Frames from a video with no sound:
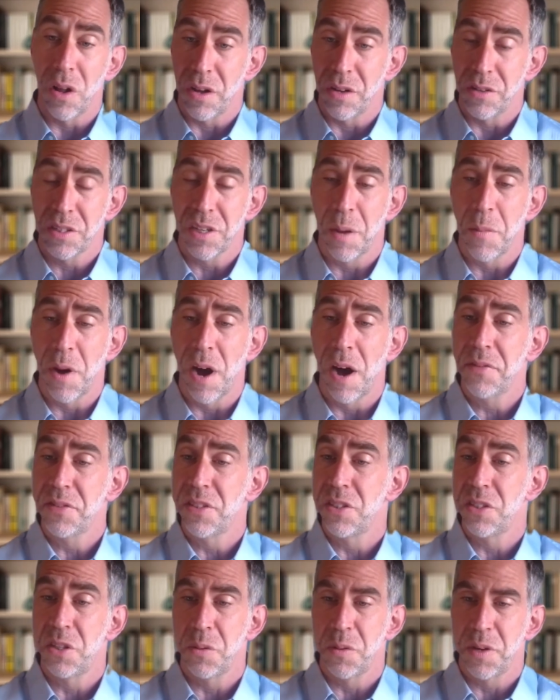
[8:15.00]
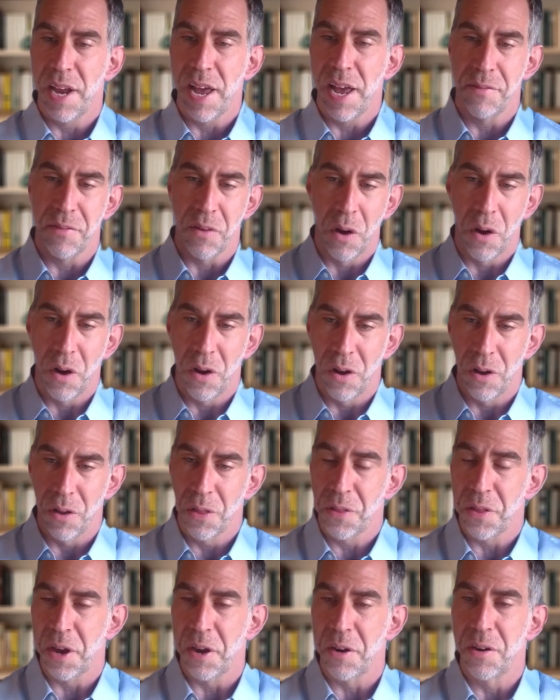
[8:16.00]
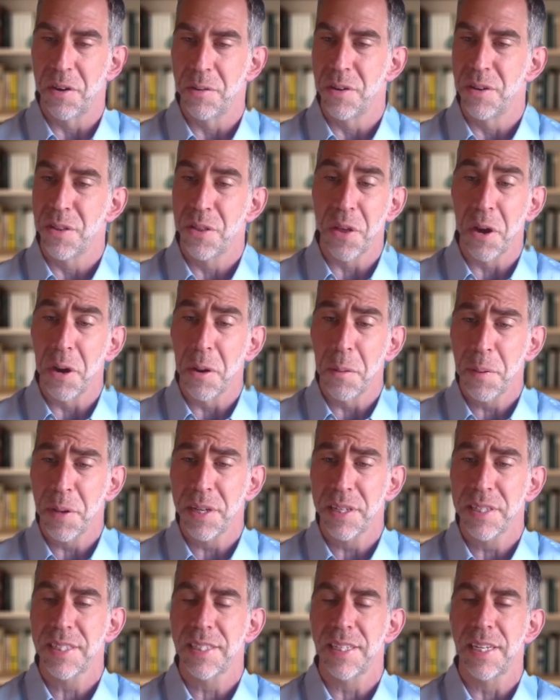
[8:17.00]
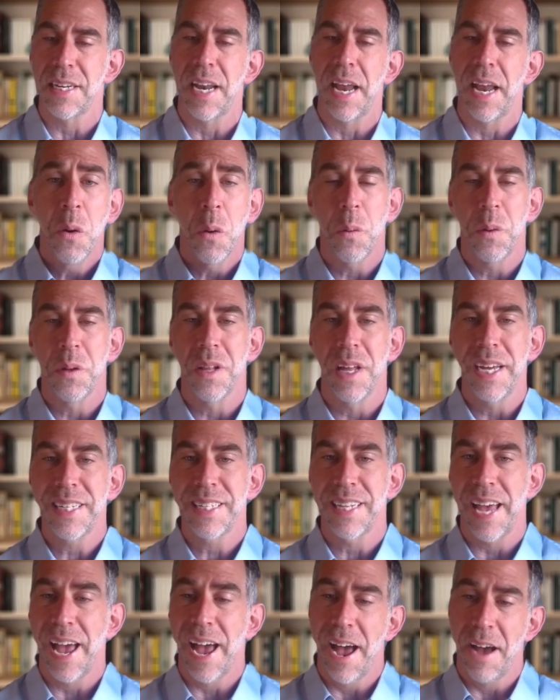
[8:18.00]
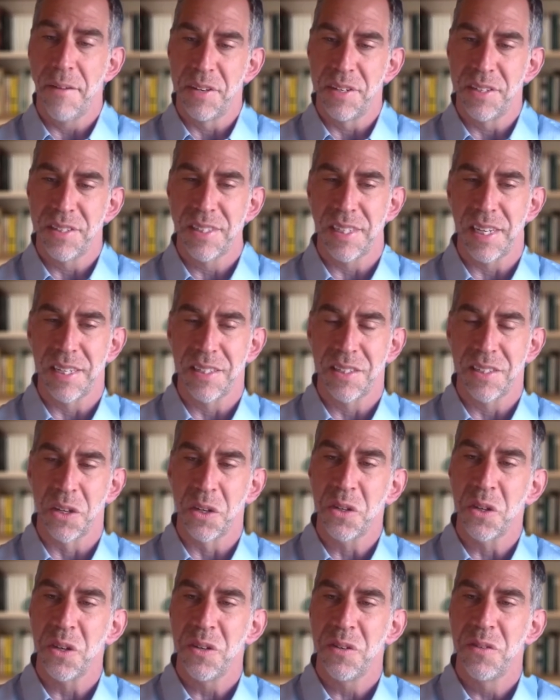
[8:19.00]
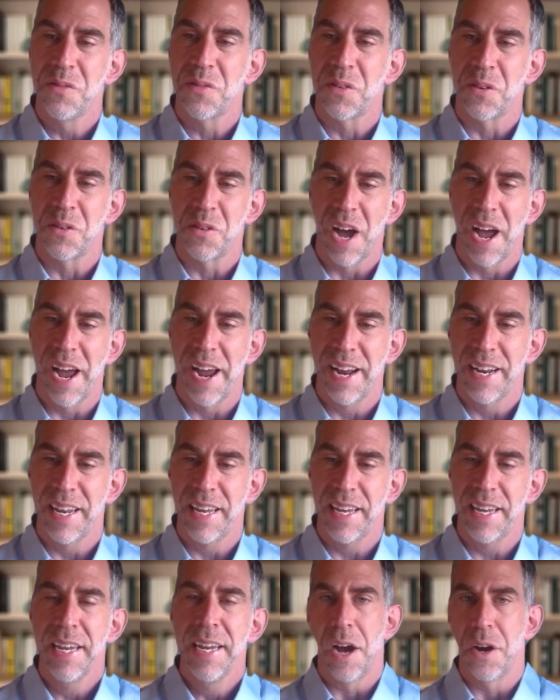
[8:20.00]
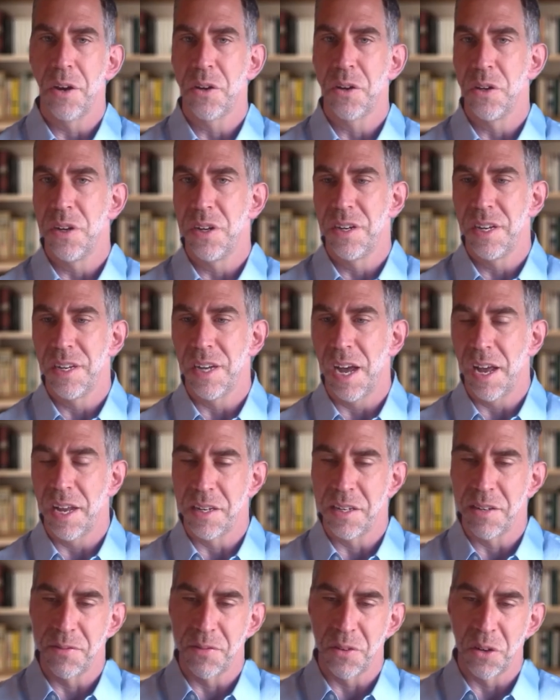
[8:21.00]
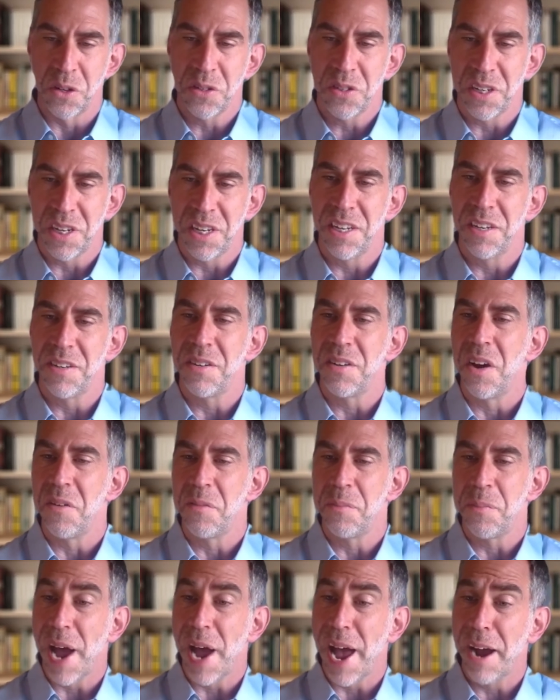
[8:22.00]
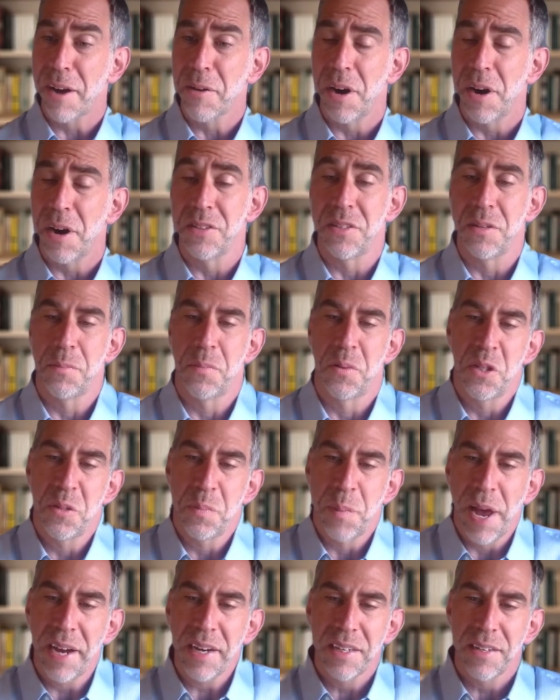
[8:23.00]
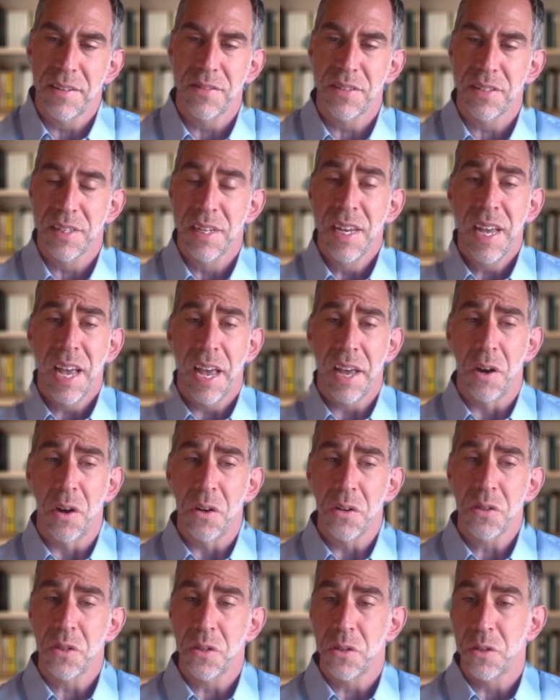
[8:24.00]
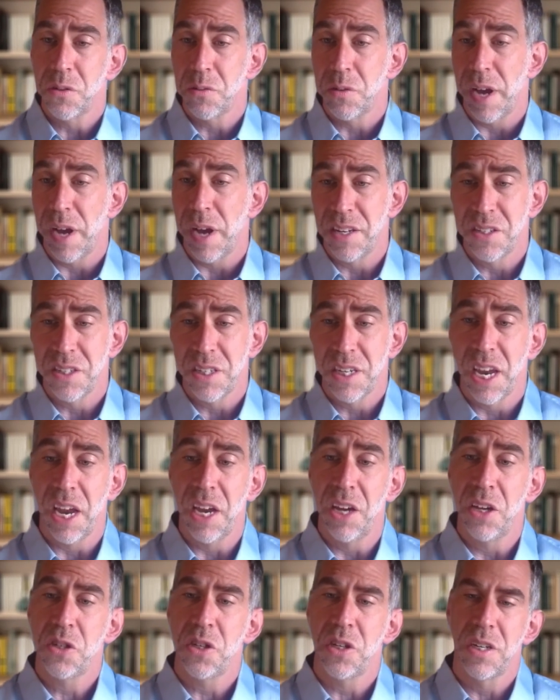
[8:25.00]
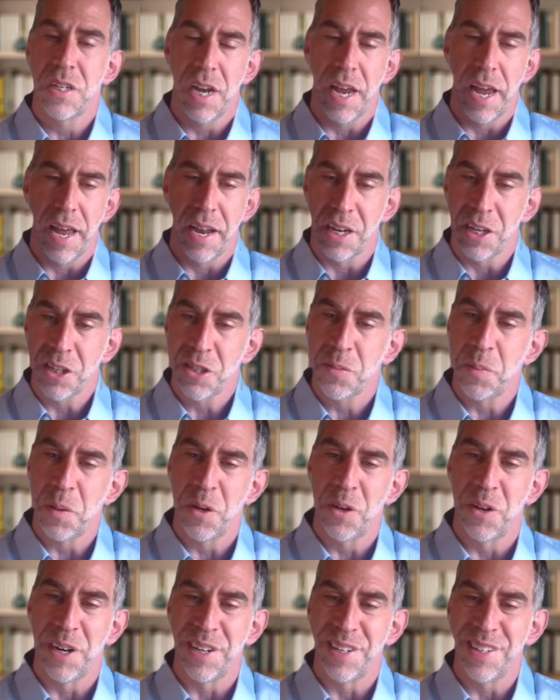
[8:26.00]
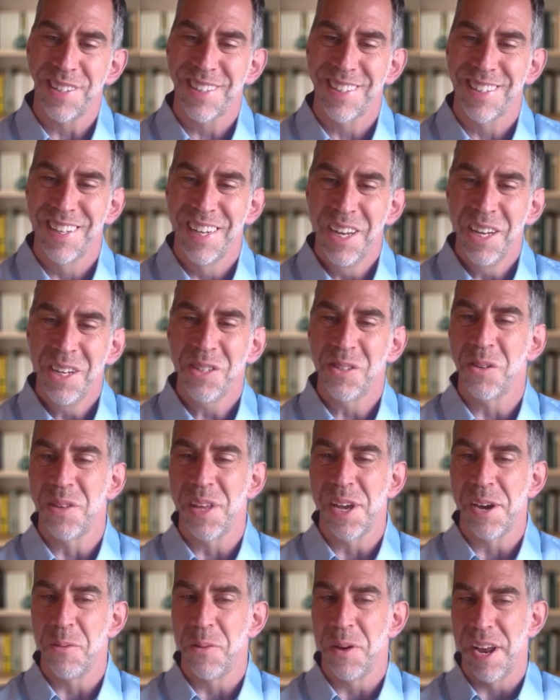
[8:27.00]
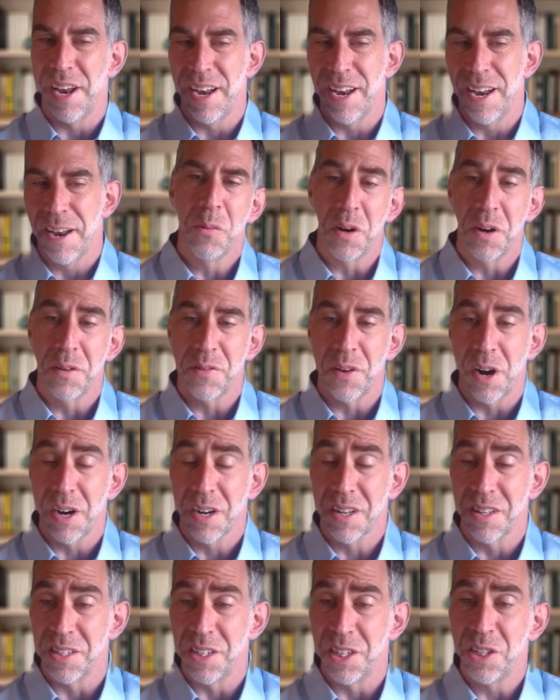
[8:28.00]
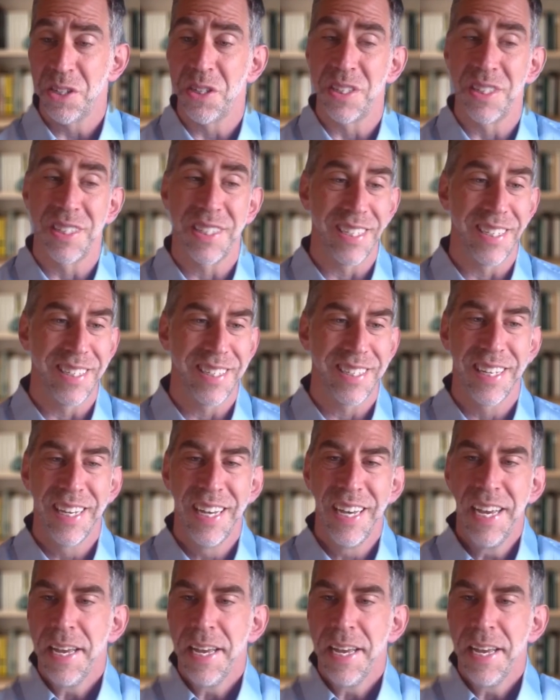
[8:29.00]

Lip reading: some offices you would have all therapists, and what we like to have is a good variety, a good diversity of backgrounds and perspectives, and also education and experience, so that when one of our clinicians is